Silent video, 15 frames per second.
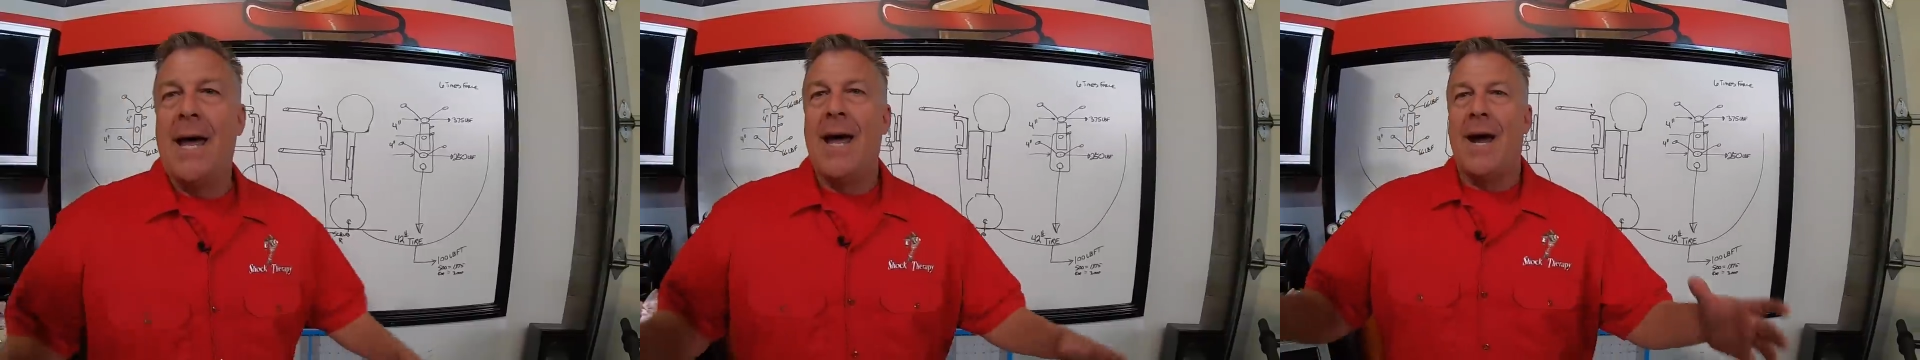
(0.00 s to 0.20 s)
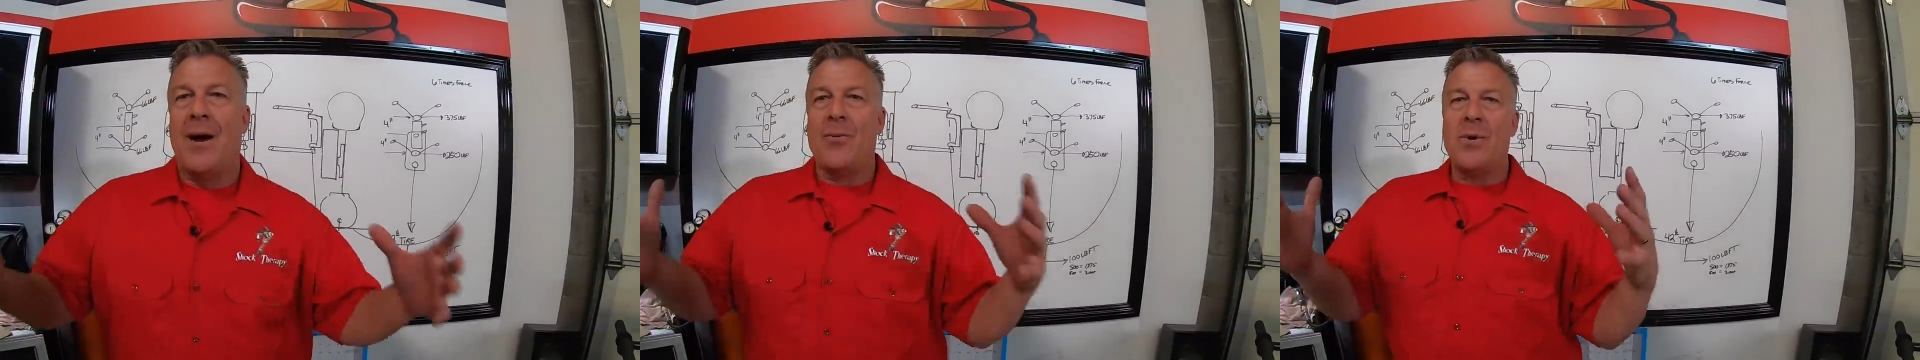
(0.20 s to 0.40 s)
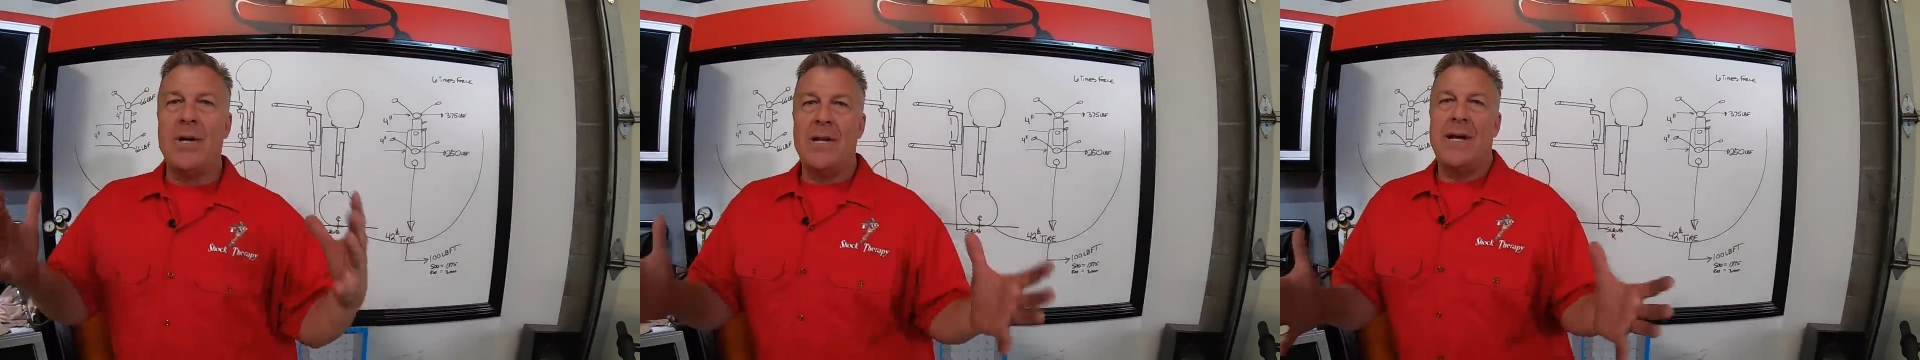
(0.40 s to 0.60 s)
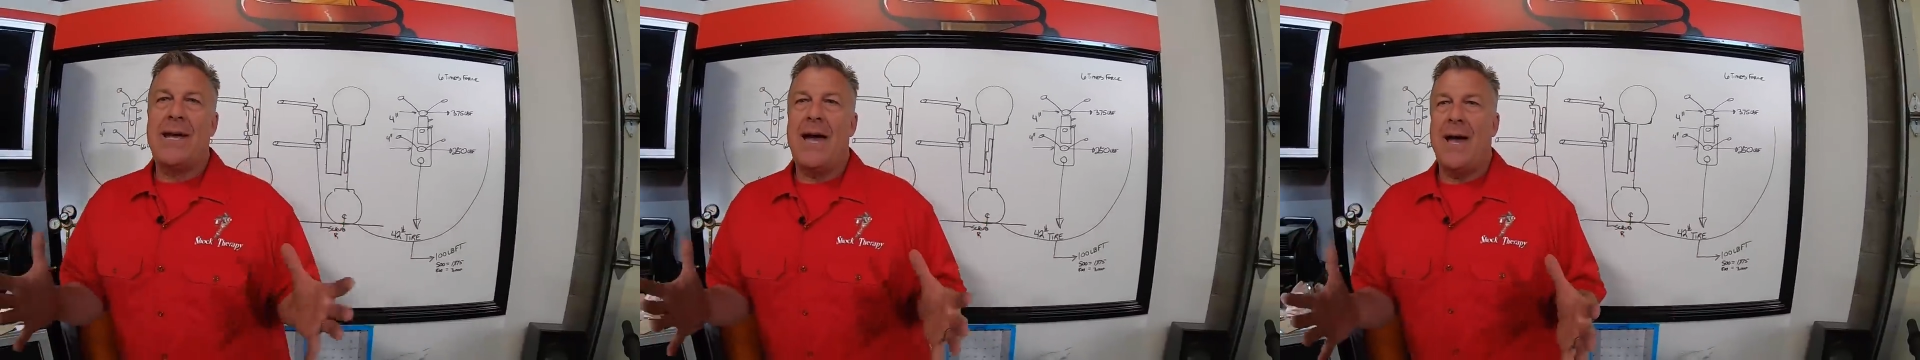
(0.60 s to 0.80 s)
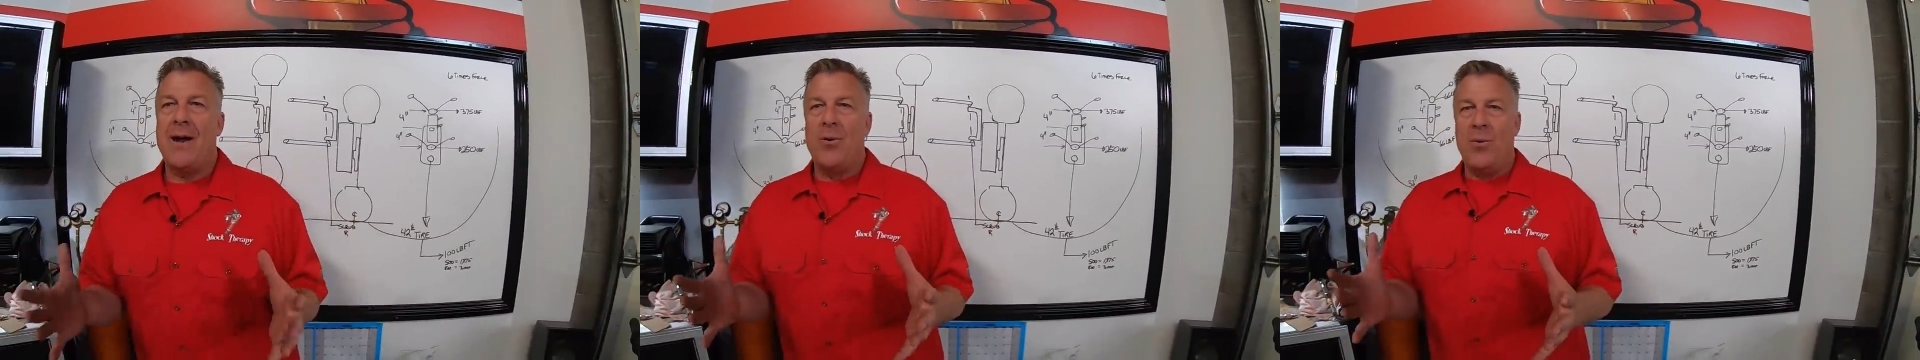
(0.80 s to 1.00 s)
I really
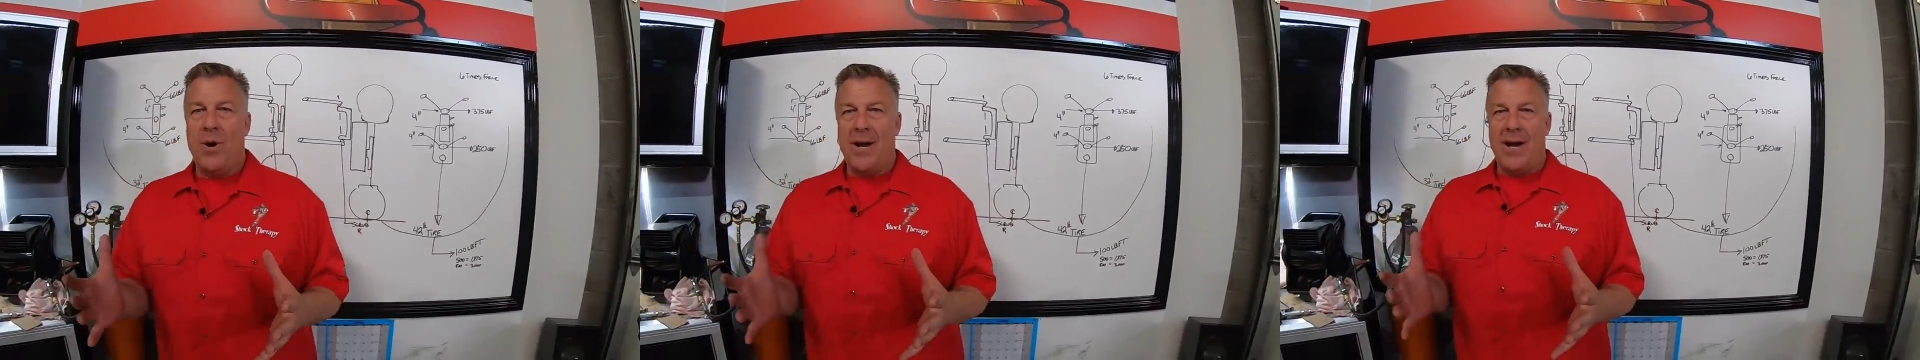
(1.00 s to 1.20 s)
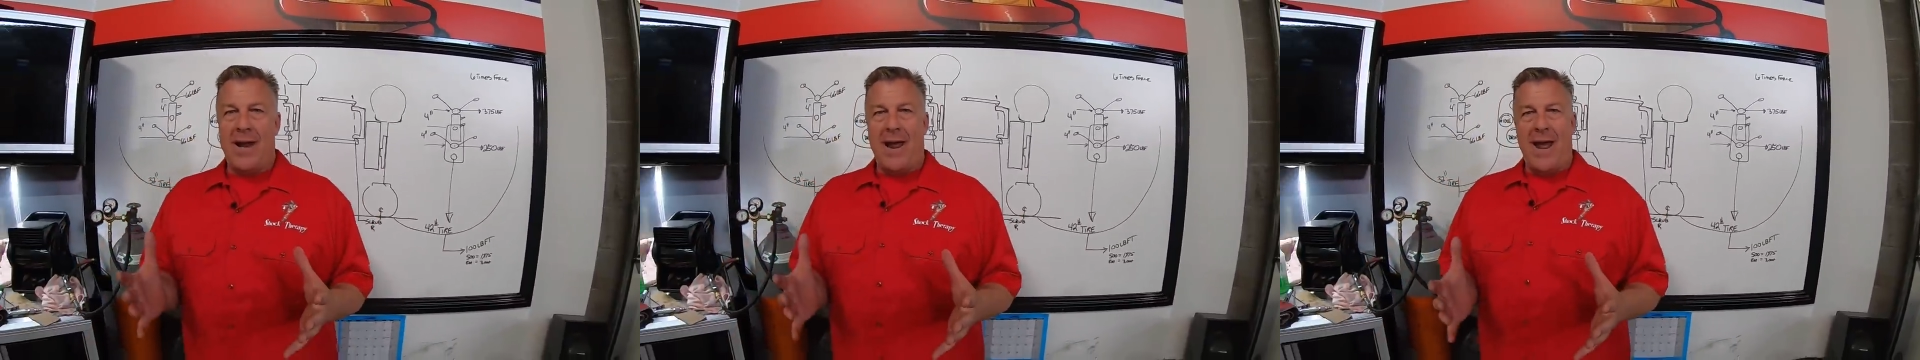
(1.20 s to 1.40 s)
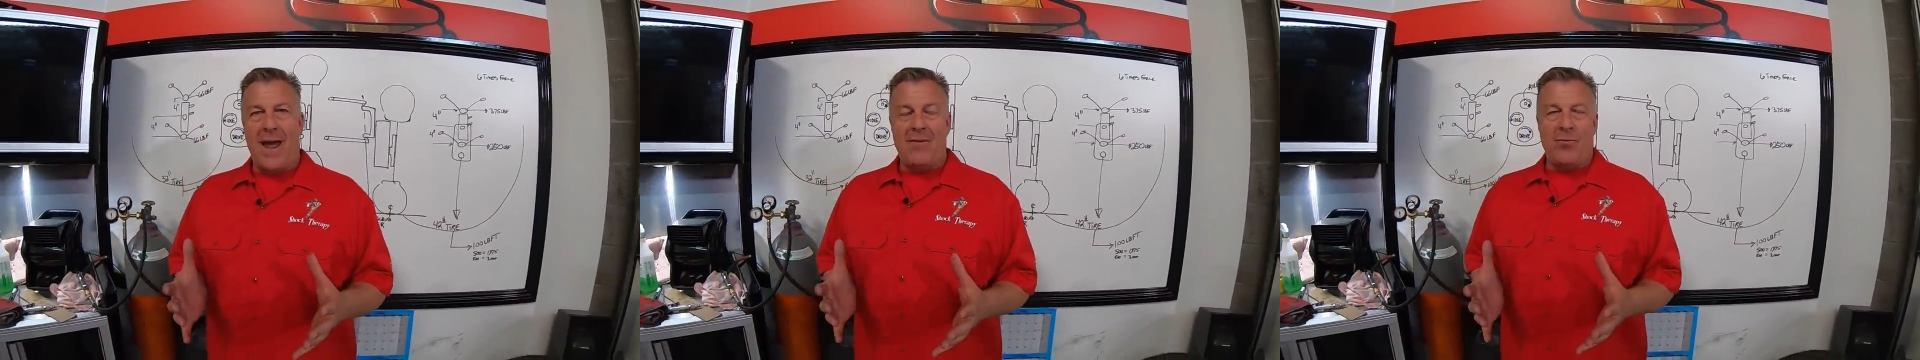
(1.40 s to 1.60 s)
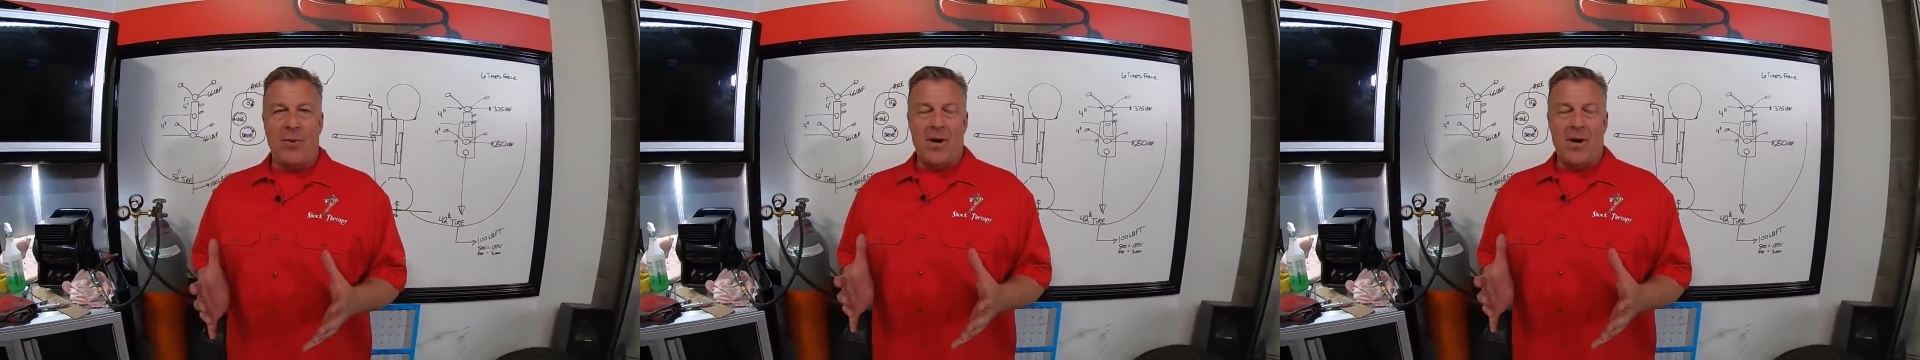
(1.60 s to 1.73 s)
kind of wanted to have